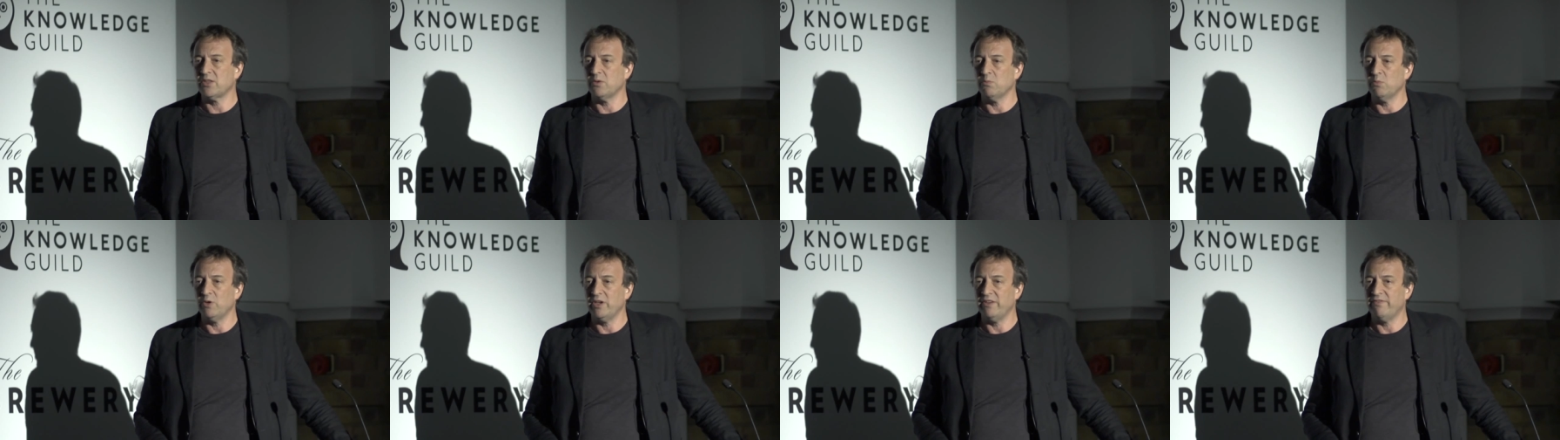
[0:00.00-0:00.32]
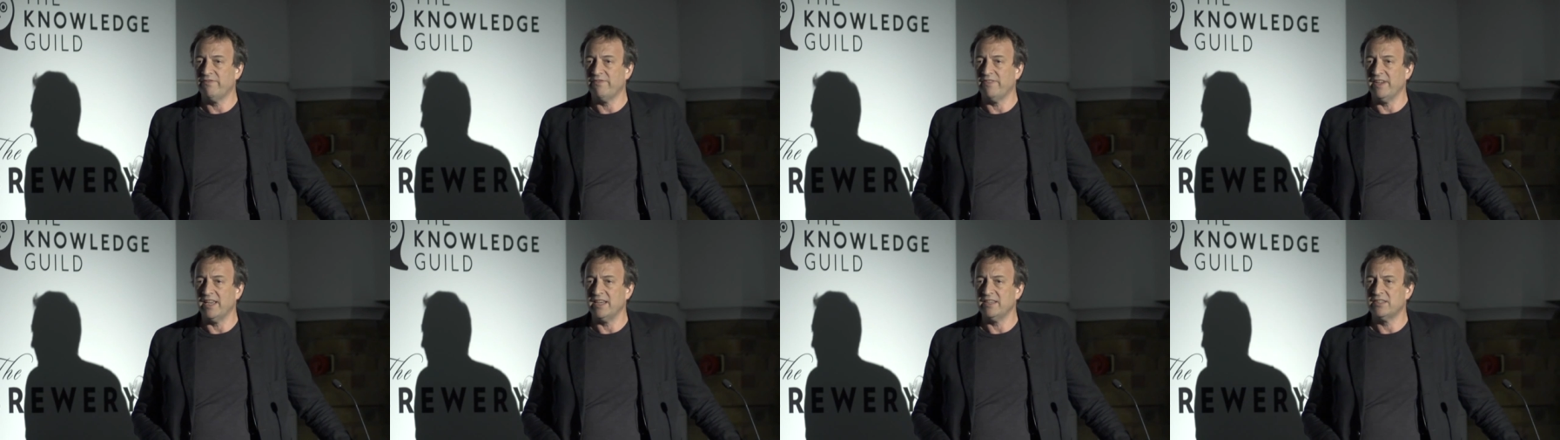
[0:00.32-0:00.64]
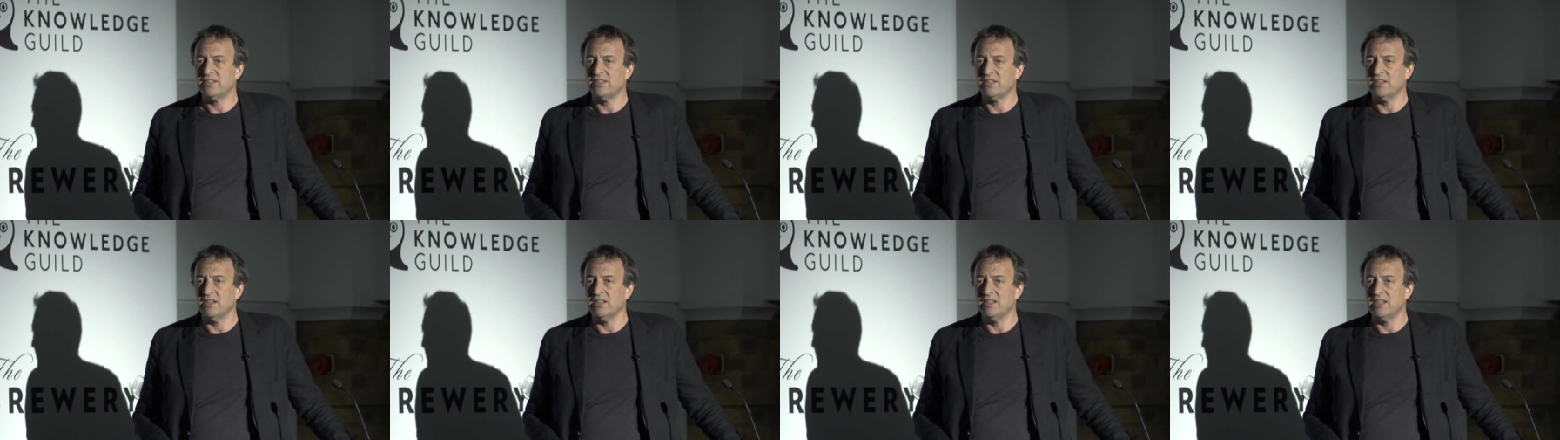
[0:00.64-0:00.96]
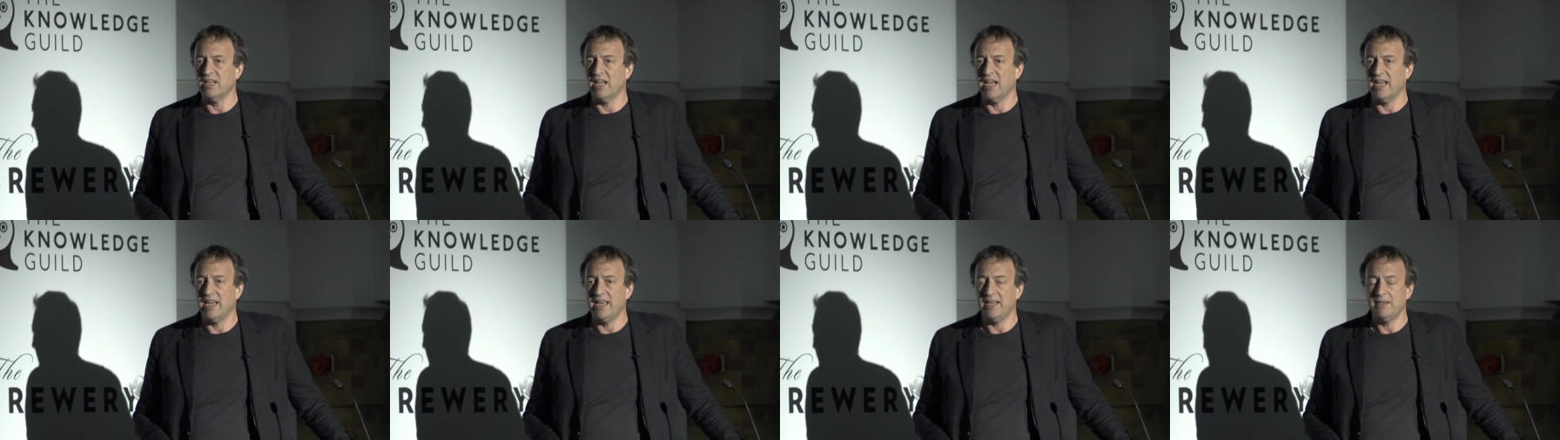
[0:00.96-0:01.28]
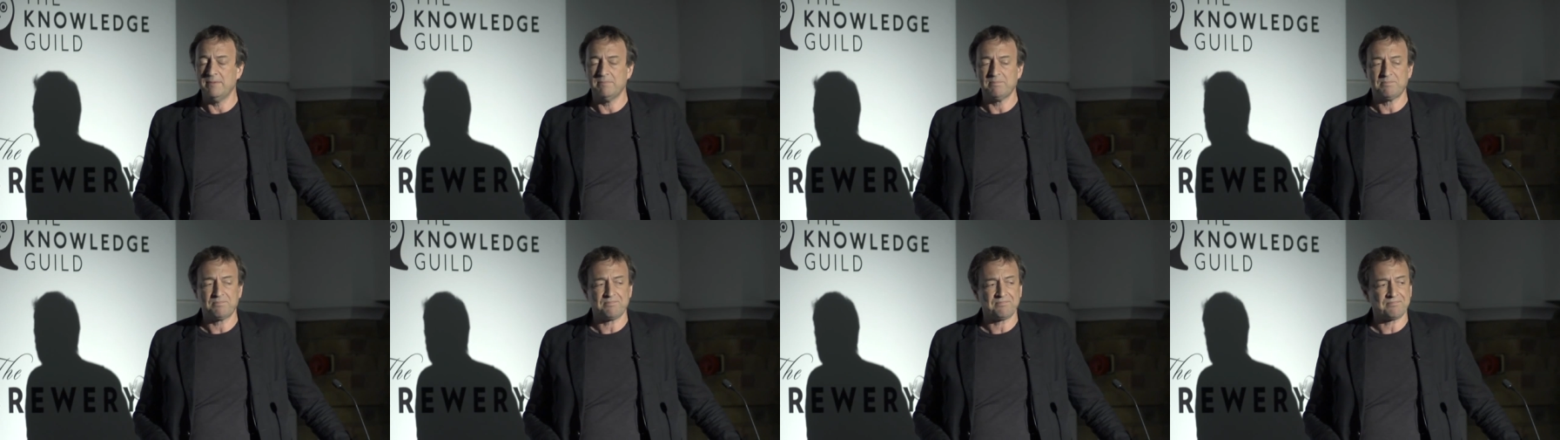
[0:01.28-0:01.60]
that we face
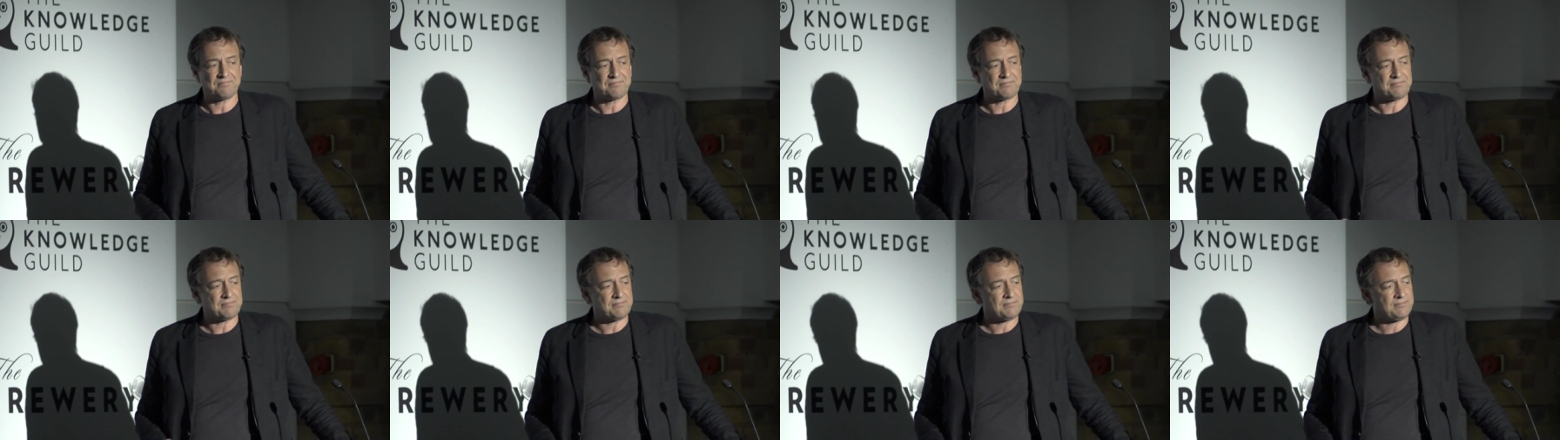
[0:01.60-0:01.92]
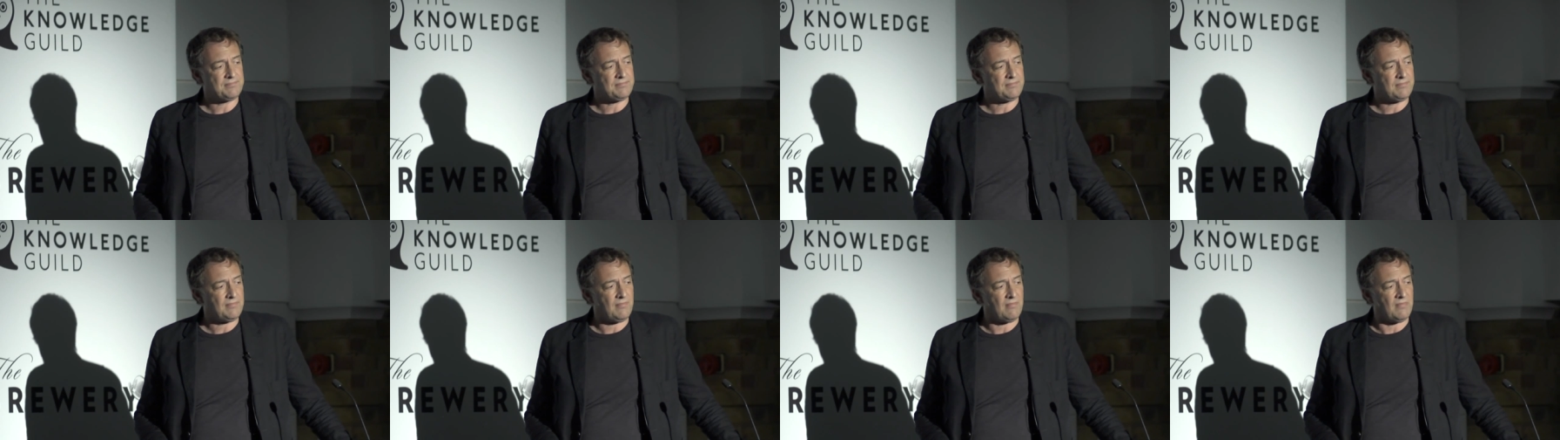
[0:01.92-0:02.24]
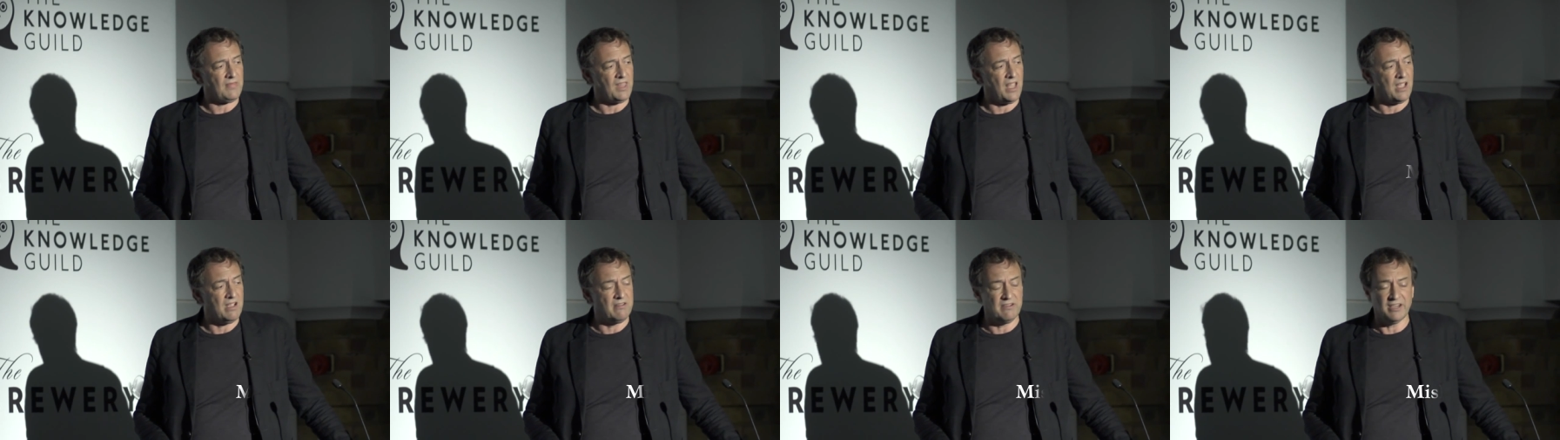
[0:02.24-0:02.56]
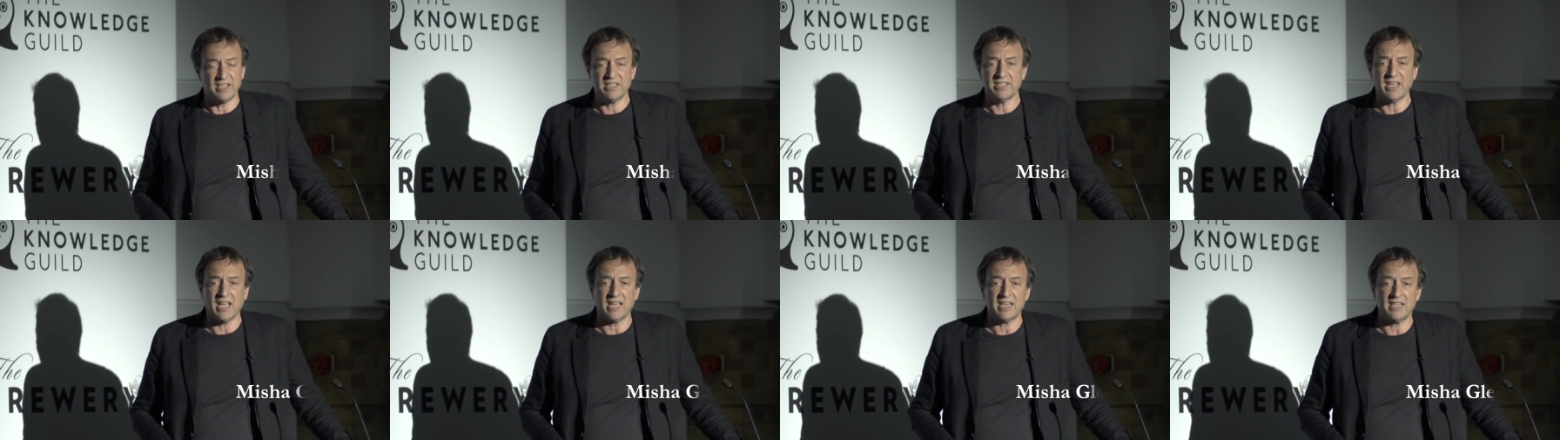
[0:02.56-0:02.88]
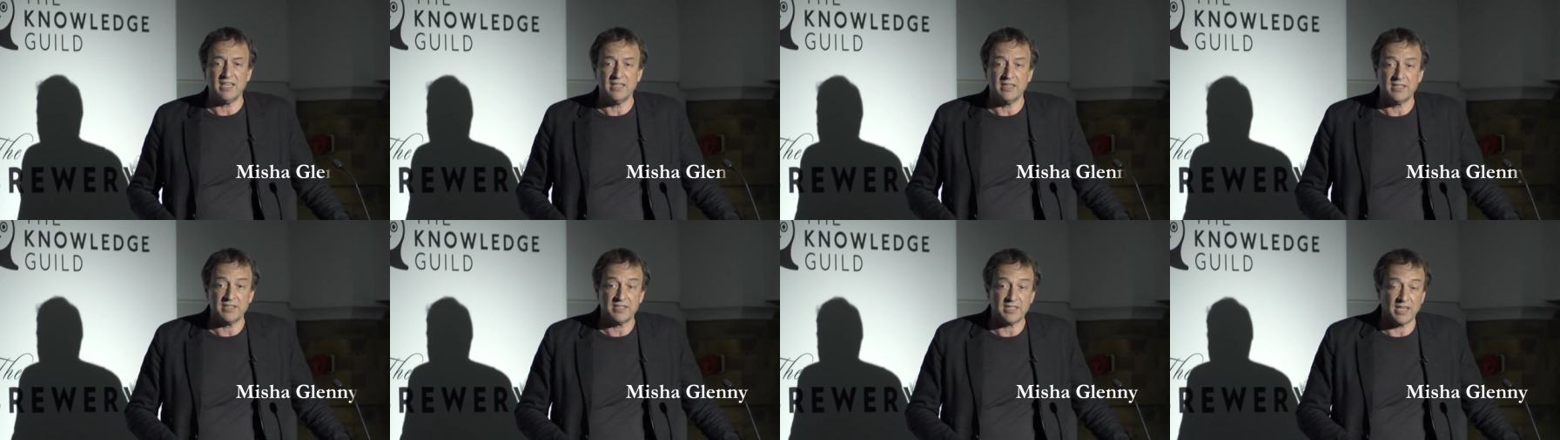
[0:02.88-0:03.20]
today are
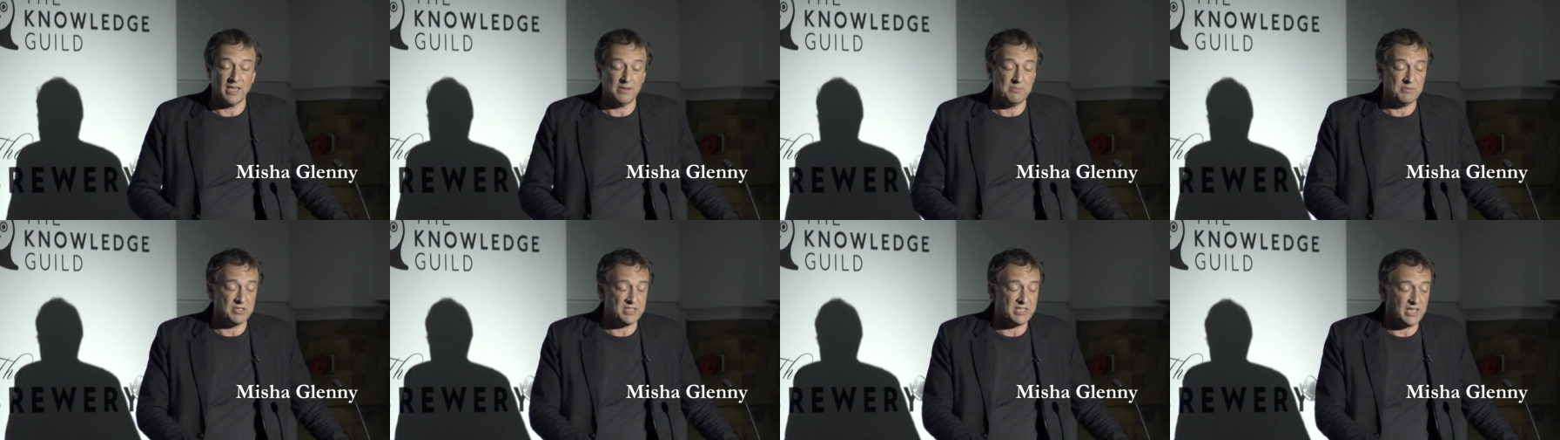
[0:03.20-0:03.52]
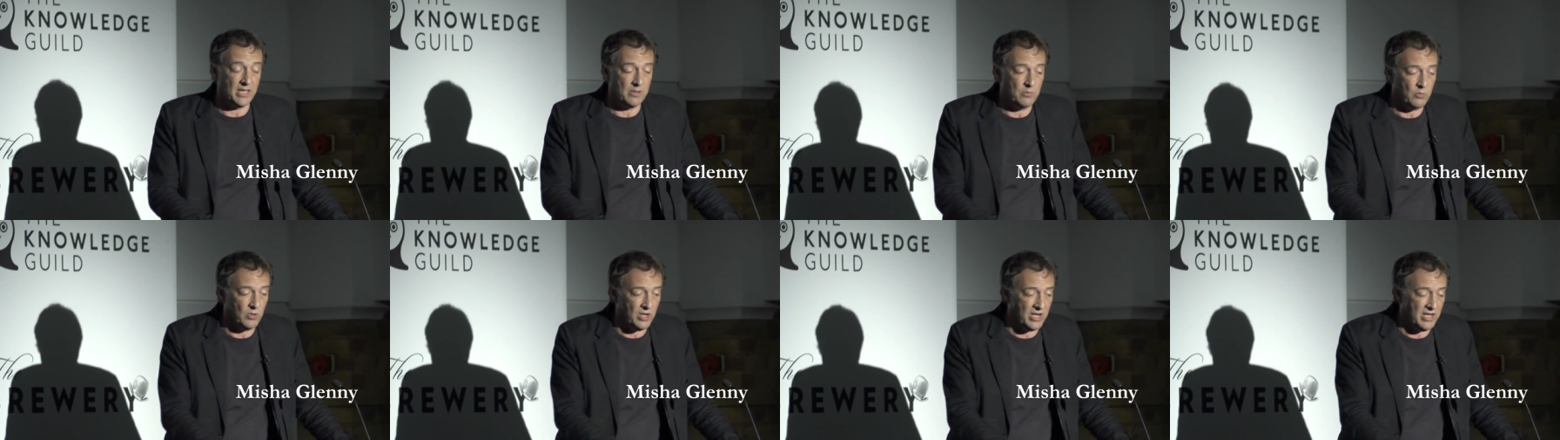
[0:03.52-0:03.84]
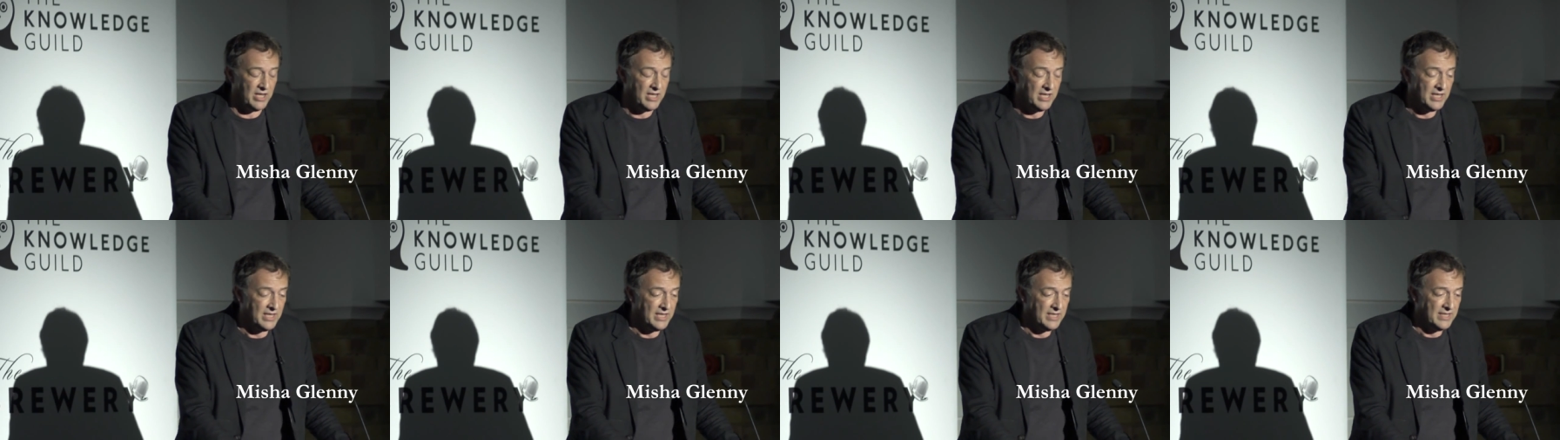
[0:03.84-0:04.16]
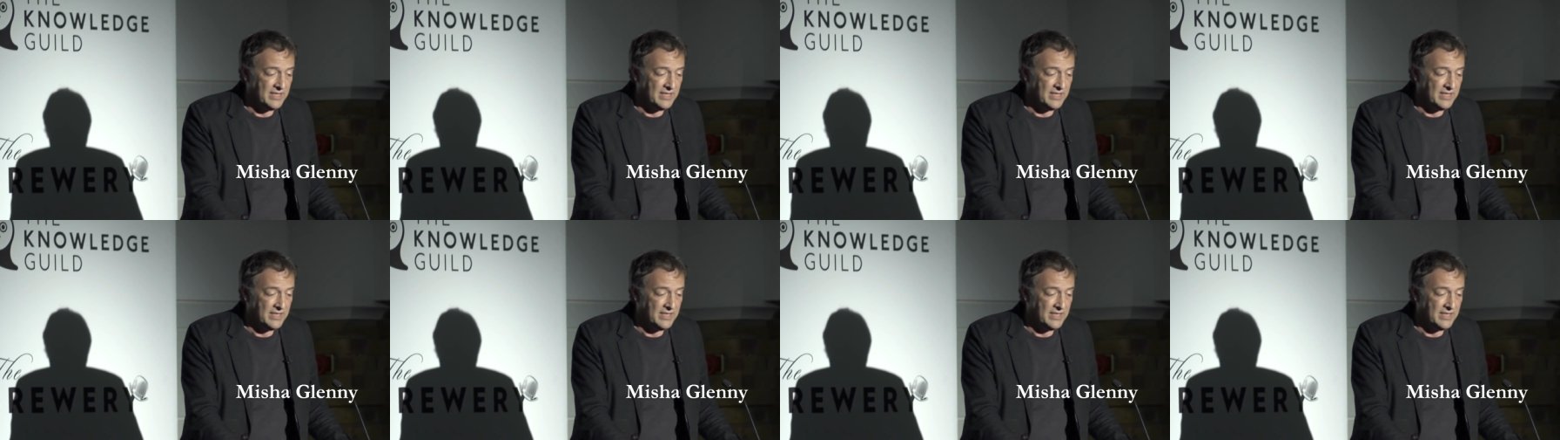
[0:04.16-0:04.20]
exactly the same as they were